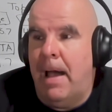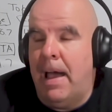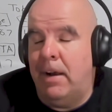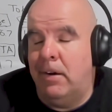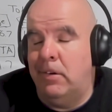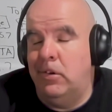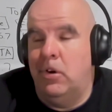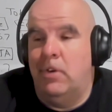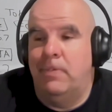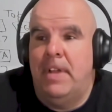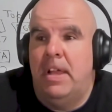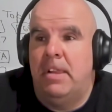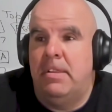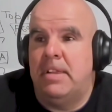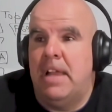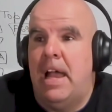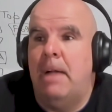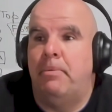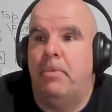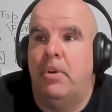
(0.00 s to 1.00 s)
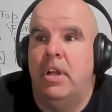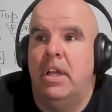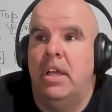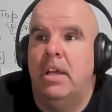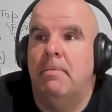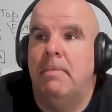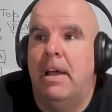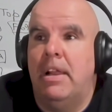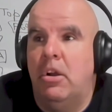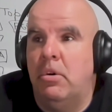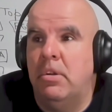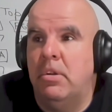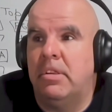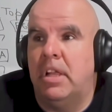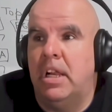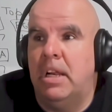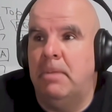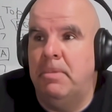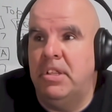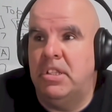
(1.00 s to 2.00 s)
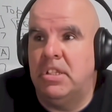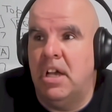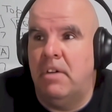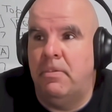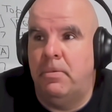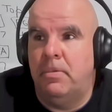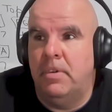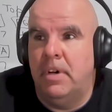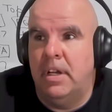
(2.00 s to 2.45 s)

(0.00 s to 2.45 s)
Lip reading: I don't know if that's time for him. I know it's going to be tough.